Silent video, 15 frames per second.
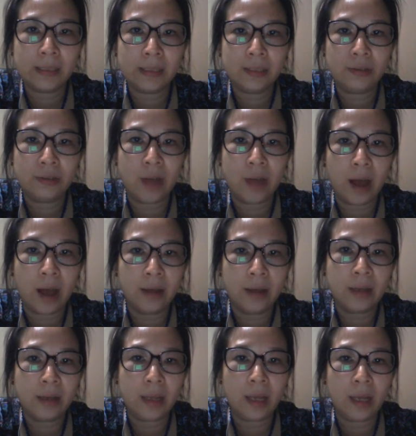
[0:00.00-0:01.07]
done
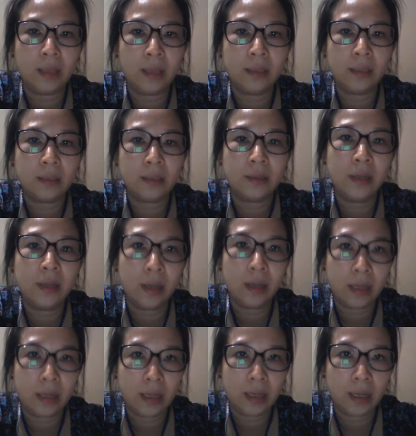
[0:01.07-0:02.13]
internally
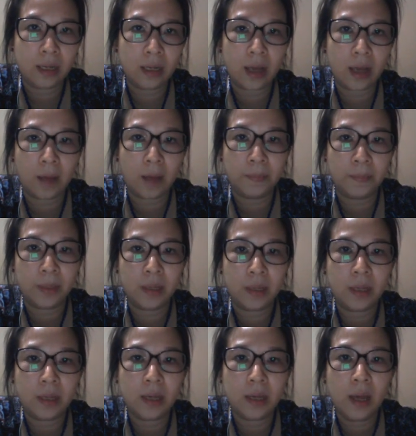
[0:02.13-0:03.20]
in the company,
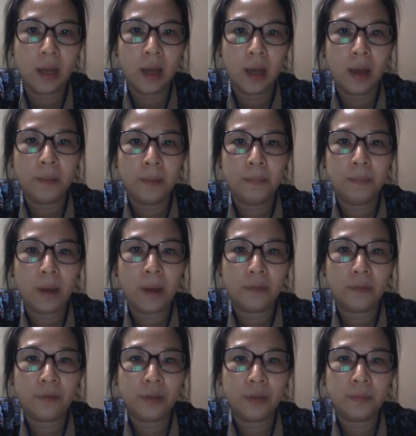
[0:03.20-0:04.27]
but for
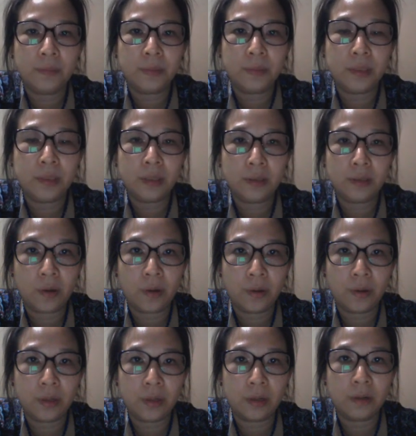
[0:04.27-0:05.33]
the purchase
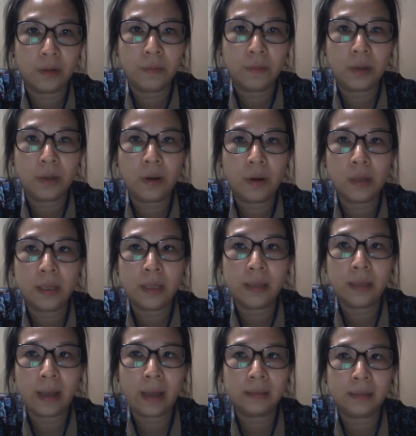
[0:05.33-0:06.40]
order, we call it
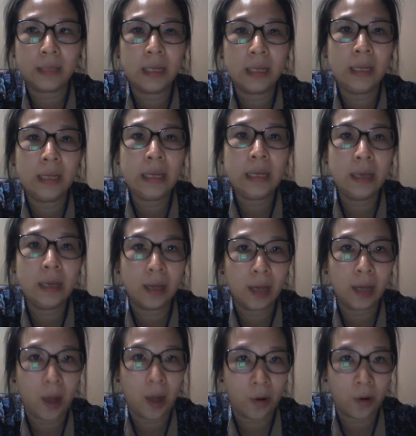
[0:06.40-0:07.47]
as a legal
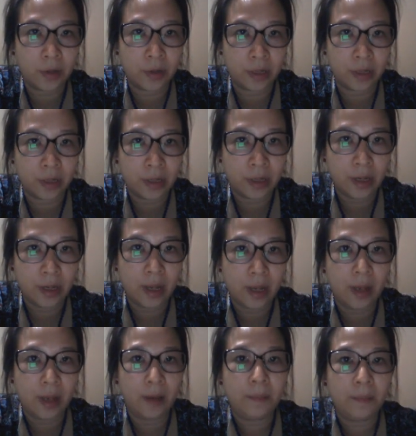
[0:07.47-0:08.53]
order,
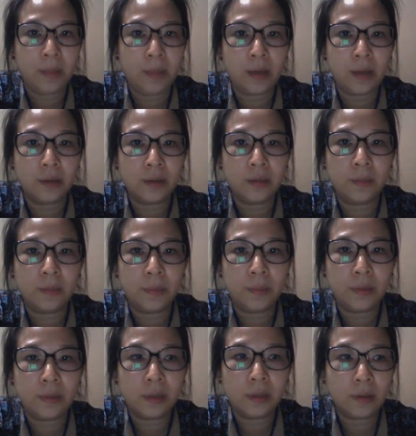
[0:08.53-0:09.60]
because the
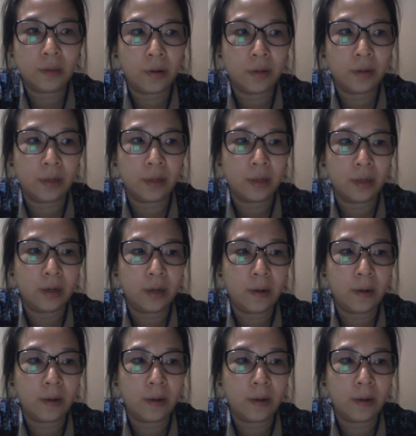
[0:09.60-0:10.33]
purchase order,